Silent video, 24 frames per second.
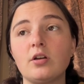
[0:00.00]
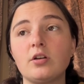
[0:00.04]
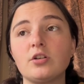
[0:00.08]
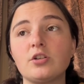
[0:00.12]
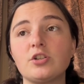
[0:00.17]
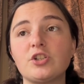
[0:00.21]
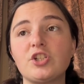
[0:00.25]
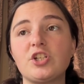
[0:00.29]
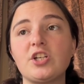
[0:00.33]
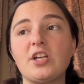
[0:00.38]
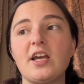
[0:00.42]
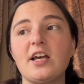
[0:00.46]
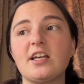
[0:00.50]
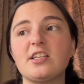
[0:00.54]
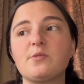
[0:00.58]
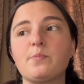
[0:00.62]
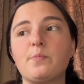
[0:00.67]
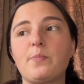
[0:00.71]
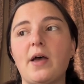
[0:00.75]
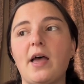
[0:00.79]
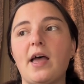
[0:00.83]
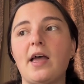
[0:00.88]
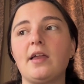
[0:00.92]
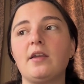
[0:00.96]
she has
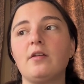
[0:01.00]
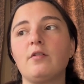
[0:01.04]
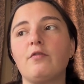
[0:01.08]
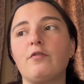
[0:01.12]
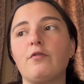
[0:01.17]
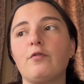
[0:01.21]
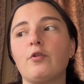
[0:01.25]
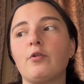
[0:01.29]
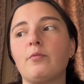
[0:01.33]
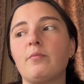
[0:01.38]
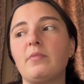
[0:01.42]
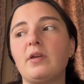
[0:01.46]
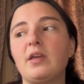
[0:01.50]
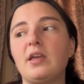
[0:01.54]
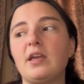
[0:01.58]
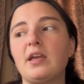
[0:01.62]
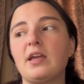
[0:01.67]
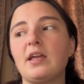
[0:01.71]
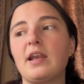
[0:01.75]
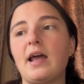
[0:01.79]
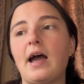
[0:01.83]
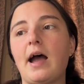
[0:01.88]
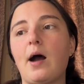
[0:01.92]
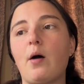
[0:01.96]
been for me
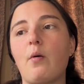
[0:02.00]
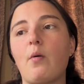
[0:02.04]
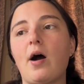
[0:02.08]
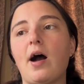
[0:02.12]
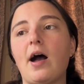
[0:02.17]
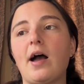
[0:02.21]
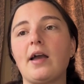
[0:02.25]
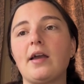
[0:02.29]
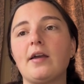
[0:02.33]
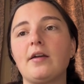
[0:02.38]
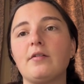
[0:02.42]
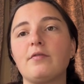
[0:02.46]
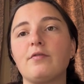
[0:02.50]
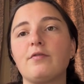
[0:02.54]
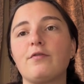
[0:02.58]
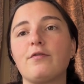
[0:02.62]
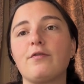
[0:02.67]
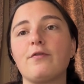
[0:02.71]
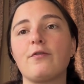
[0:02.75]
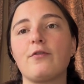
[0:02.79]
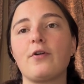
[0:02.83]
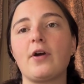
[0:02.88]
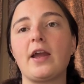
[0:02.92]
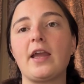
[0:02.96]
in how I
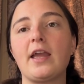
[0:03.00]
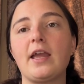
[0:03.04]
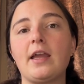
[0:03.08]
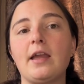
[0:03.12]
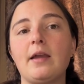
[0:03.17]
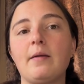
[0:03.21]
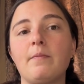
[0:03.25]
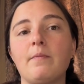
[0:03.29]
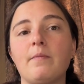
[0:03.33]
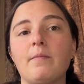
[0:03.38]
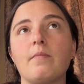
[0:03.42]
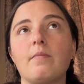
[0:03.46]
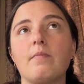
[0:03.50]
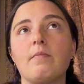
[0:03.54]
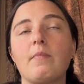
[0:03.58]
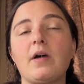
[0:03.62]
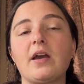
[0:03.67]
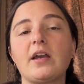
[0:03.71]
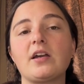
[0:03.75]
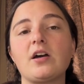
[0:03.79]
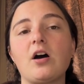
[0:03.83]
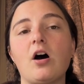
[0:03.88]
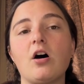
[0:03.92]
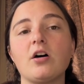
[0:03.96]
frame my
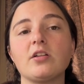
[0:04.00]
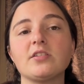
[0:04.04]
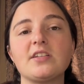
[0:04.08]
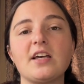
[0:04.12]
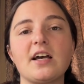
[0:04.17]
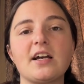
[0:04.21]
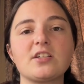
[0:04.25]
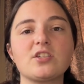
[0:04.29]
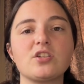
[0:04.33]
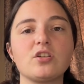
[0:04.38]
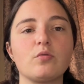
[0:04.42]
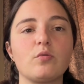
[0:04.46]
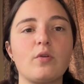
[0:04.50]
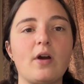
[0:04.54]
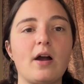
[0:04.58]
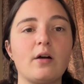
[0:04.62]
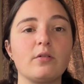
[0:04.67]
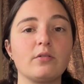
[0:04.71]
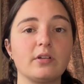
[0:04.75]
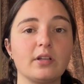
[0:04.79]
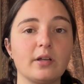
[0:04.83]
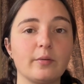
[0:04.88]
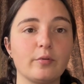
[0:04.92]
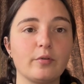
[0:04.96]
context
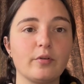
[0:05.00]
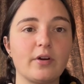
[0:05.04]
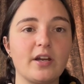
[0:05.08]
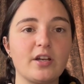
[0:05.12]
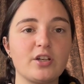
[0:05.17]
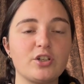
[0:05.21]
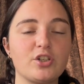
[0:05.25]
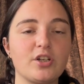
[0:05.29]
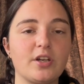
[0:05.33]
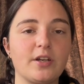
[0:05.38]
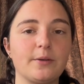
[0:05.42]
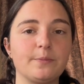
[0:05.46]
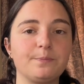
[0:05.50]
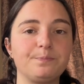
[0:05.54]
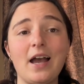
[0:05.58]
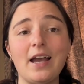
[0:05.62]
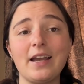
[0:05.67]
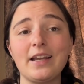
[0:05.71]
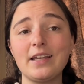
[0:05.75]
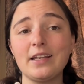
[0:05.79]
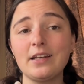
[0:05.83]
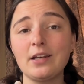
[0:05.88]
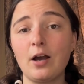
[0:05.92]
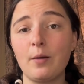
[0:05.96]
around liberation. I
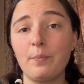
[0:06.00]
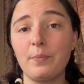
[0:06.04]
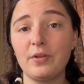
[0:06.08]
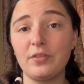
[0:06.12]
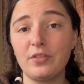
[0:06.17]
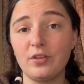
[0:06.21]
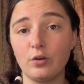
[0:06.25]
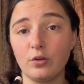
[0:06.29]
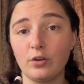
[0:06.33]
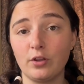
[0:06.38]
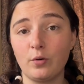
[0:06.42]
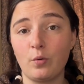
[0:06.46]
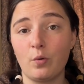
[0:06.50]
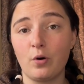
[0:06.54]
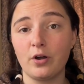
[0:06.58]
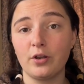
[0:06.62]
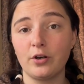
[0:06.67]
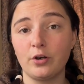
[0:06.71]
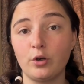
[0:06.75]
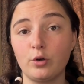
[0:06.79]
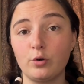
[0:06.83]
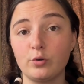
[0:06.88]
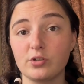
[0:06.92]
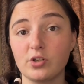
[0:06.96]
cannot be the only one
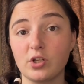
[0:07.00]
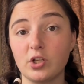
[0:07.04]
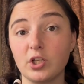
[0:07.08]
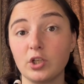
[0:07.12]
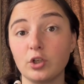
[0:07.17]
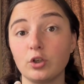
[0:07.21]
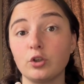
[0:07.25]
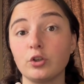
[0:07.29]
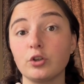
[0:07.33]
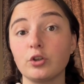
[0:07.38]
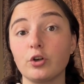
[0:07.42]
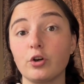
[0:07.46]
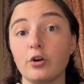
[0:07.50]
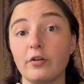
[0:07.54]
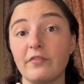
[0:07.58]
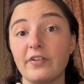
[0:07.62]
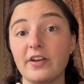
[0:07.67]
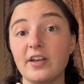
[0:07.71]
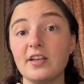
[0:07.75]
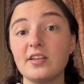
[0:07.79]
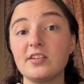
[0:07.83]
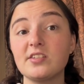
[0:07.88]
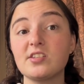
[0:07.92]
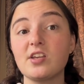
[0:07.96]
who's a little
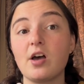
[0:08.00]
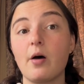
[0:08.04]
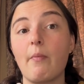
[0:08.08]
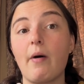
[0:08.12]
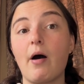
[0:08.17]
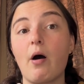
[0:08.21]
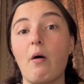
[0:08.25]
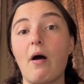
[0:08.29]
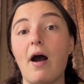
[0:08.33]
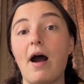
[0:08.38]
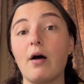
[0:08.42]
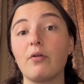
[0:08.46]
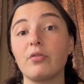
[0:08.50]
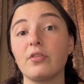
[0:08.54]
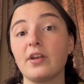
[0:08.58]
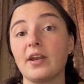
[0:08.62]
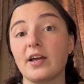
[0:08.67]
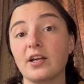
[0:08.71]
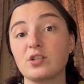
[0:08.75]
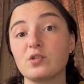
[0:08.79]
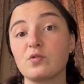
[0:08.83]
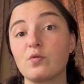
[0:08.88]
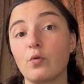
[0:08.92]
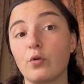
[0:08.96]
nervous about how the
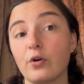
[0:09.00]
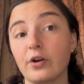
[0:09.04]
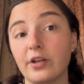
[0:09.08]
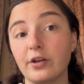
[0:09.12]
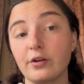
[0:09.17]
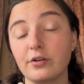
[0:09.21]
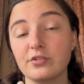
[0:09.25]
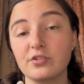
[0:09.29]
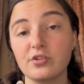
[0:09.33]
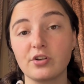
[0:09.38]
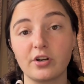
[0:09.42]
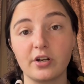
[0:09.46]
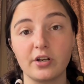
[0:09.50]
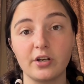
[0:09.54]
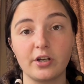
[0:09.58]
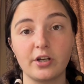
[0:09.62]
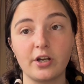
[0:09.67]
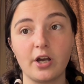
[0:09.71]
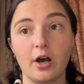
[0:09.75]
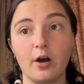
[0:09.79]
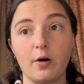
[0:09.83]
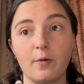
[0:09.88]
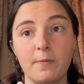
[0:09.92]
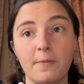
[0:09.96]
next 4 years are going to
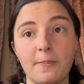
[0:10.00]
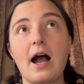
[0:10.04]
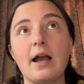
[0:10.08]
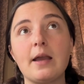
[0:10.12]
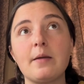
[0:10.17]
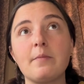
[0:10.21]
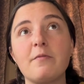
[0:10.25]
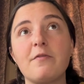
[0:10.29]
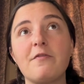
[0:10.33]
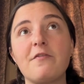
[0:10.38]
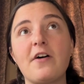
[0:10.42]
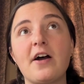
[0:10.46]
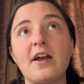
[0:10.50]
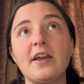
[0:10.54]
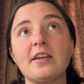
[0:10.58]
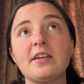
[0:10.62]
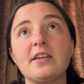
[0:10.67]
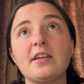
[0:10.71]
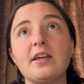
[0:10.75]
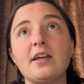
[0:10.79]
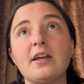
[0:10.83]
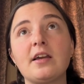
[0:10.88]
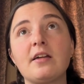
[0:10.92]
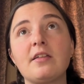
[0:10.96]
go. I'm
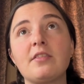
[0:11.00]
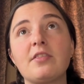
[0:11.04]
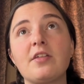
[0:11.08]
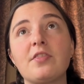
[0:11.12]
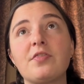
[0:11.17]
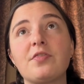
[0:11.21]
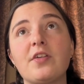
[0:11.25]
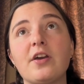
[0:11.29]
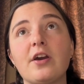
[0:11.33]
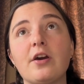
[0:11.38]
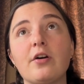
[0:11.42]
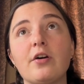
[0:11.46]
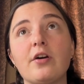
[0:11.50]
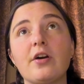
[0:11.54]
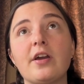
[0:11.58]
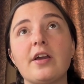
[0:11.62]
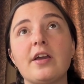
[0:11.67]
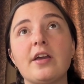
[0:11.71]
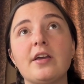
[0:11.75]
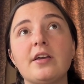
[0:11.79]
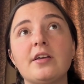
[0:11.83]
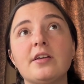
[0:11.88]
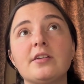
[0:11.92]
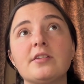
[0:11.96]
finding that there
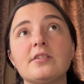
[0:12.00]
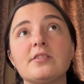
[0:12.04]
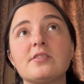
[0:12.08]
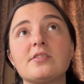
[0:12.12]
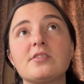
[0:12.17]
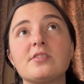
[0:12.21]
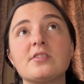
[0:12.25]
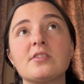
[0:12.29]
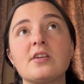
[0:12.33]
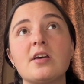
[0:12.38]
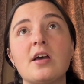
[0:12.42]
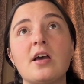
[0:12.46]
is